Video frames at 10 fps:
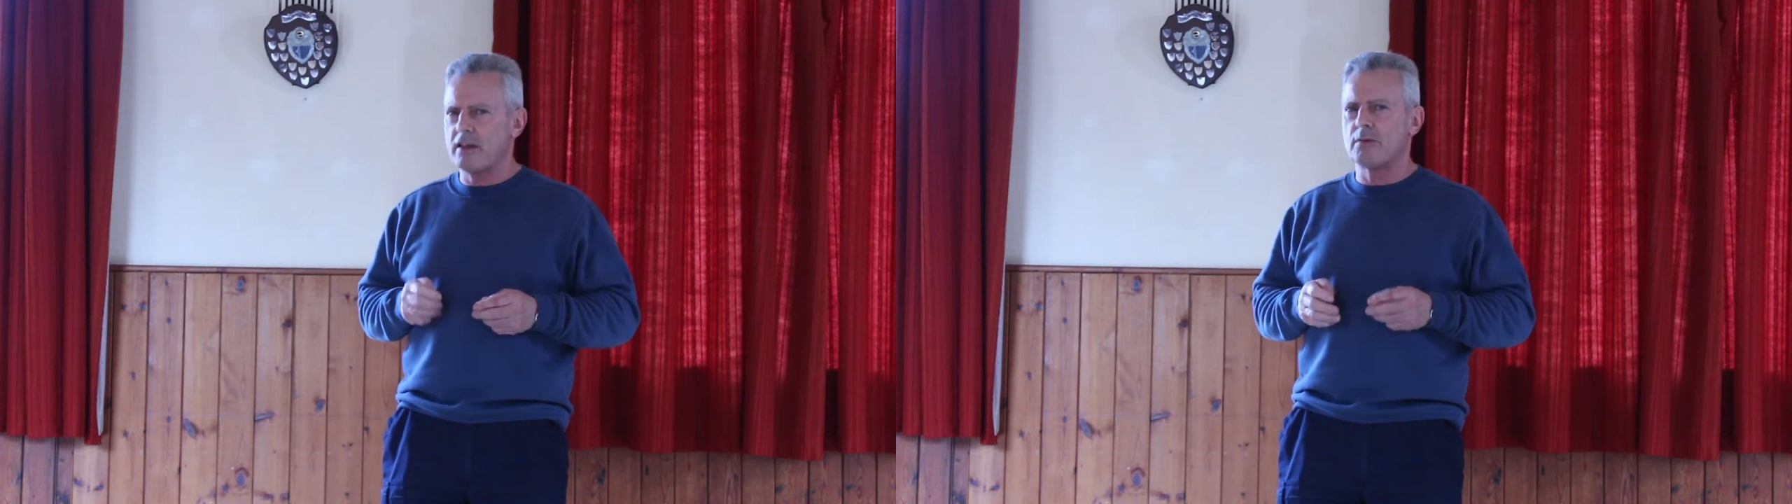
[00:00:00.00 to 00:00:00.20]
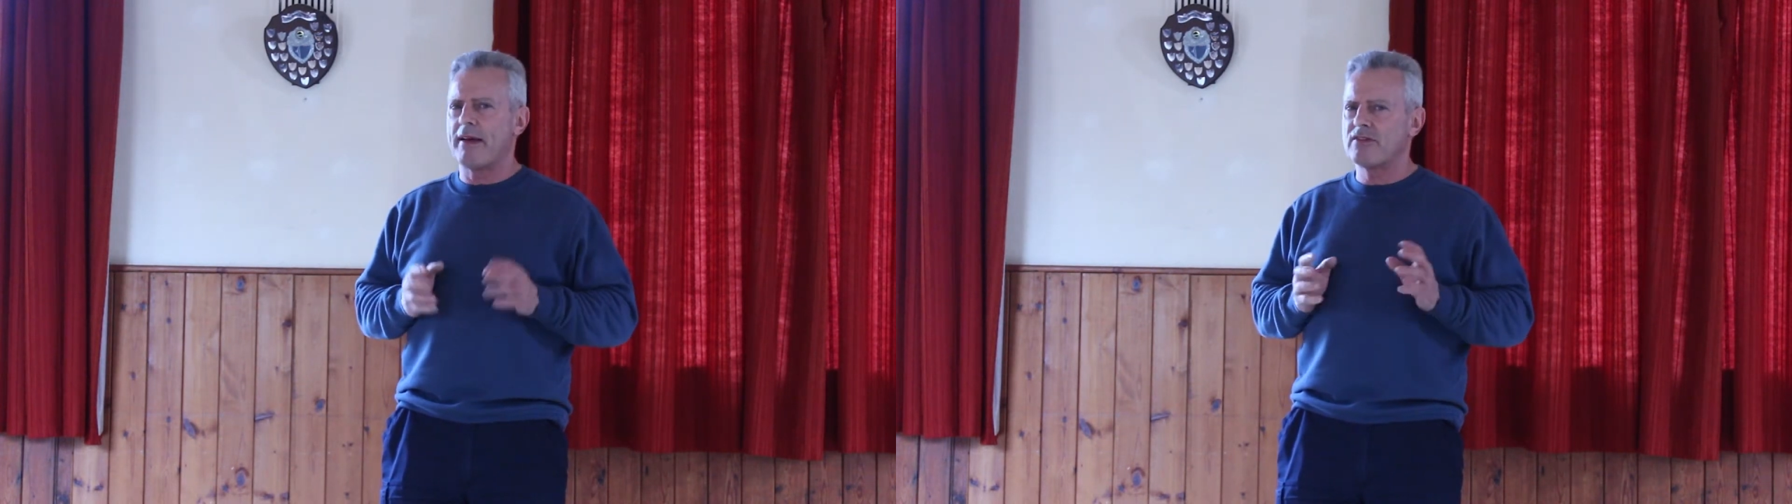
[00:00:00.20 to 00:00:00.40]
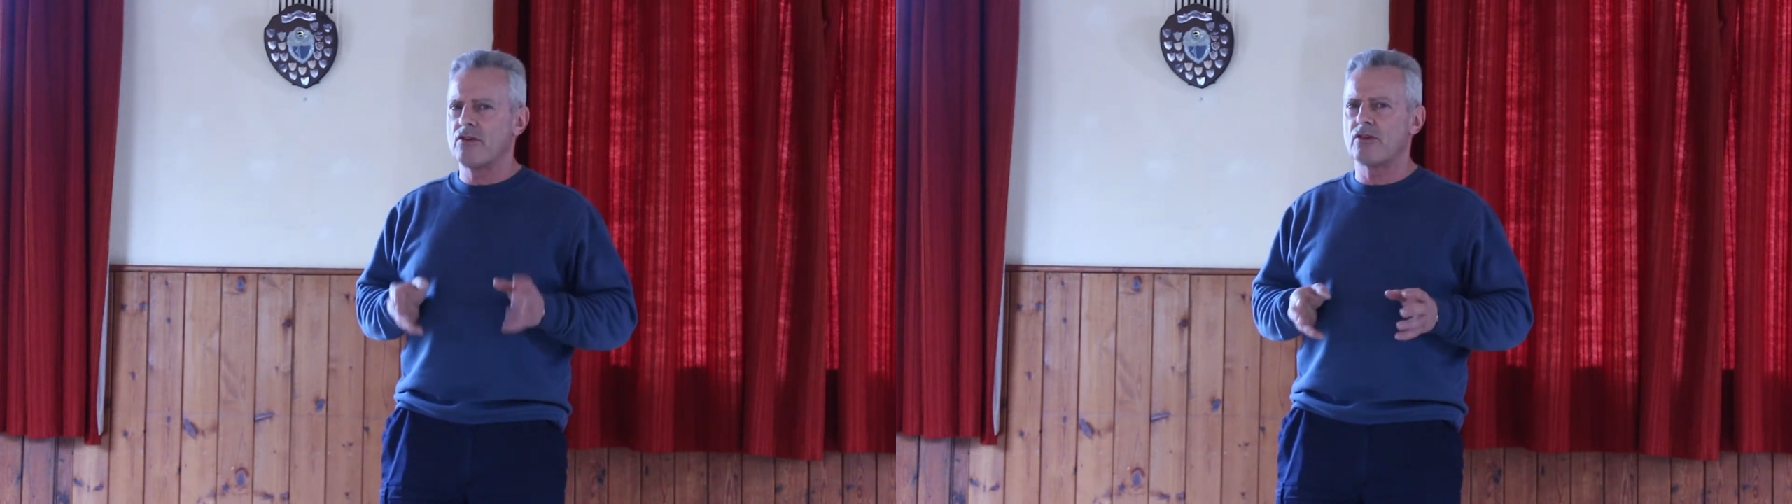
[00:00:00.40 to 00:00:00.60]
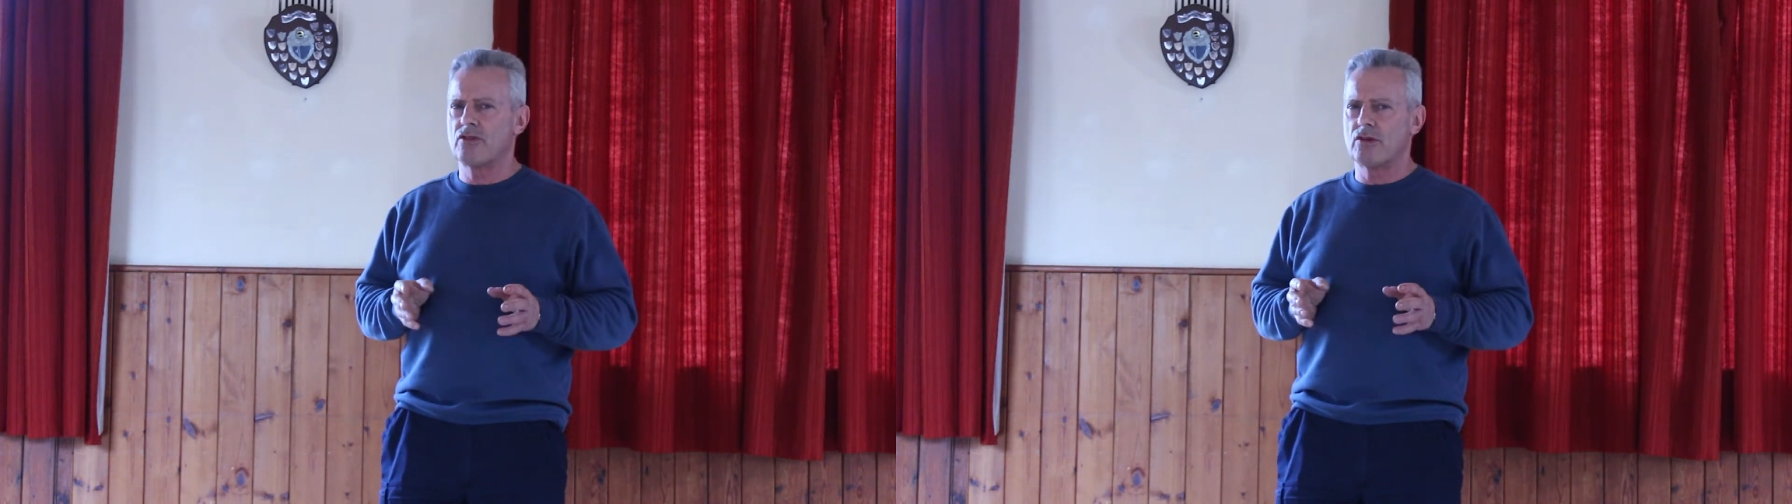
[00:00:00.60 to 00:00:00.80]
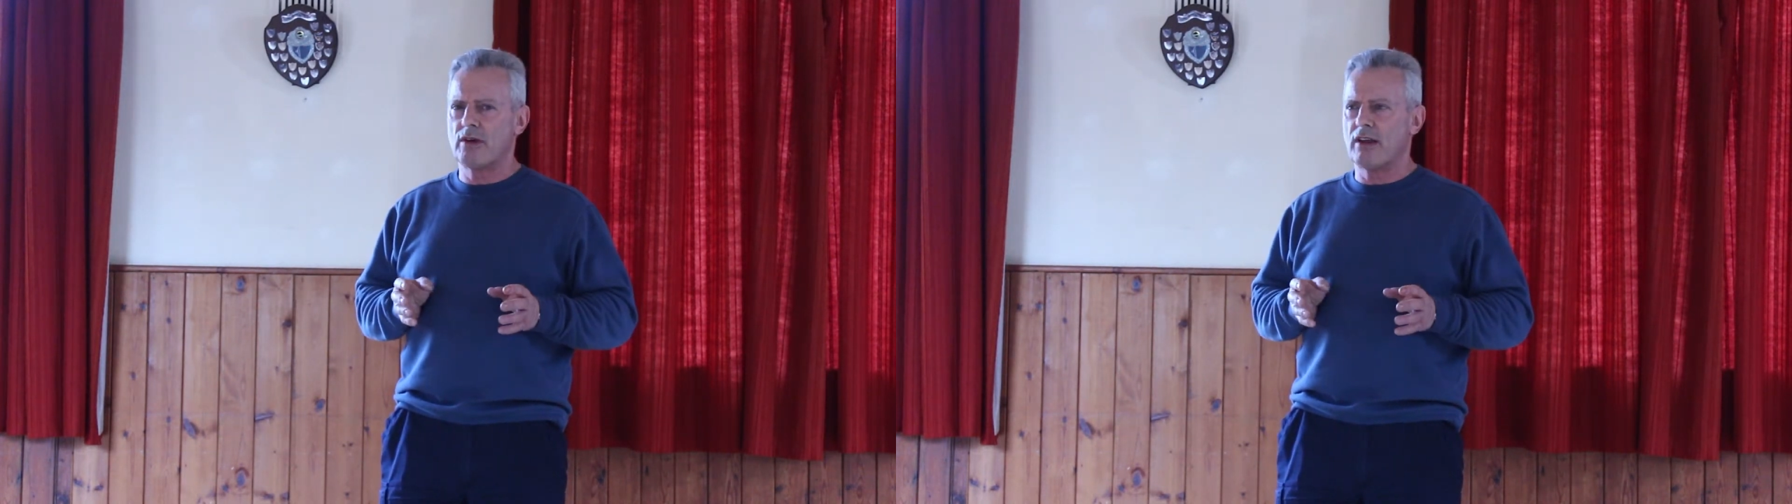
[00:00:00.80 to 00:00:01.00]
it's best not
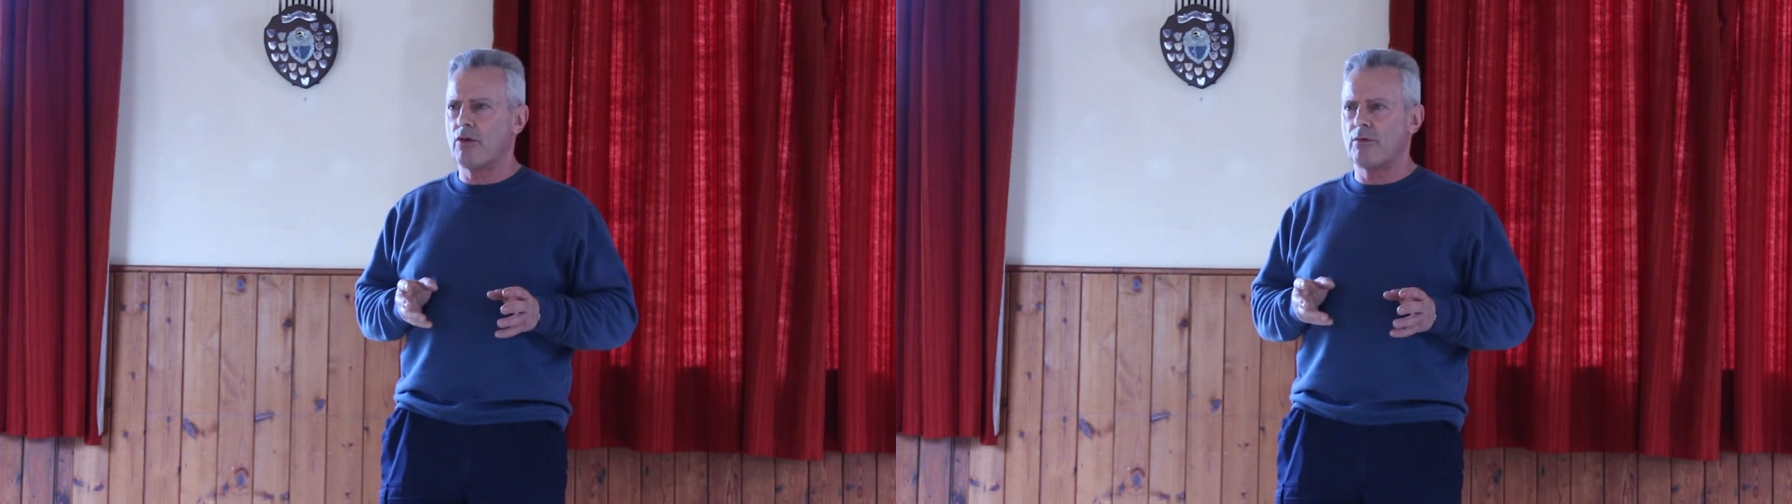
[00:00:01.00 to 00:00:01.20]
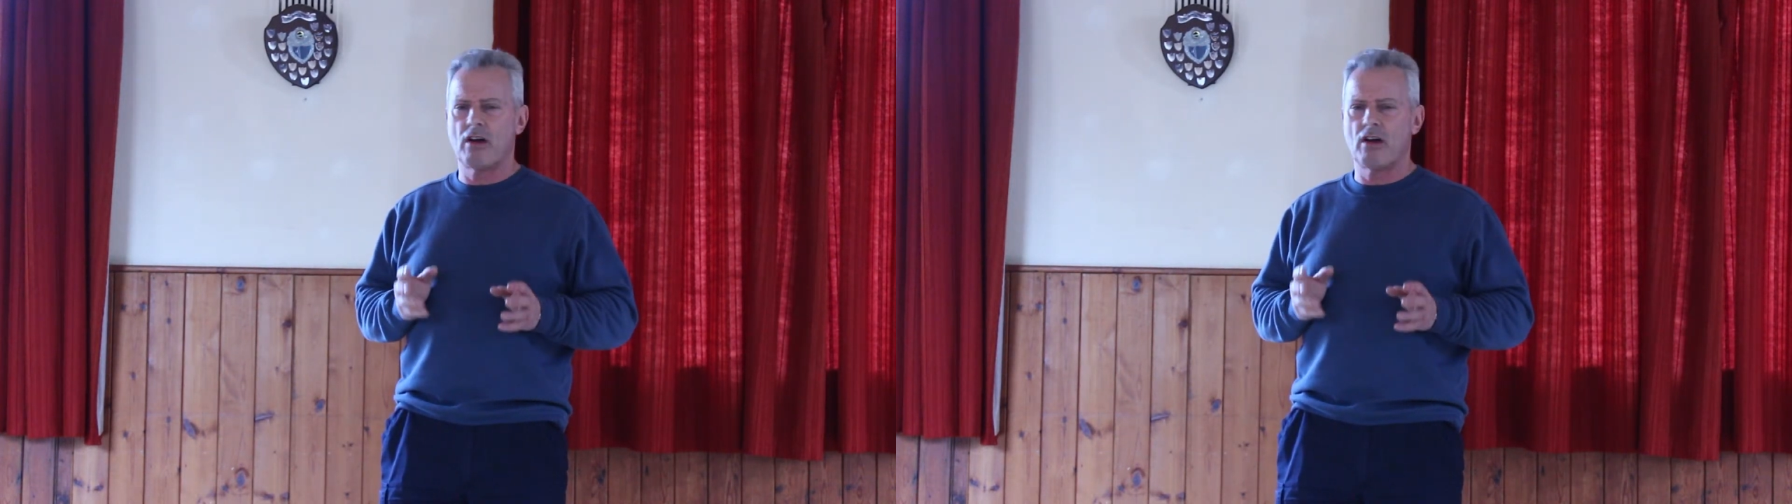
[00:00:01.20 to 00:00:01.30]
to do it if you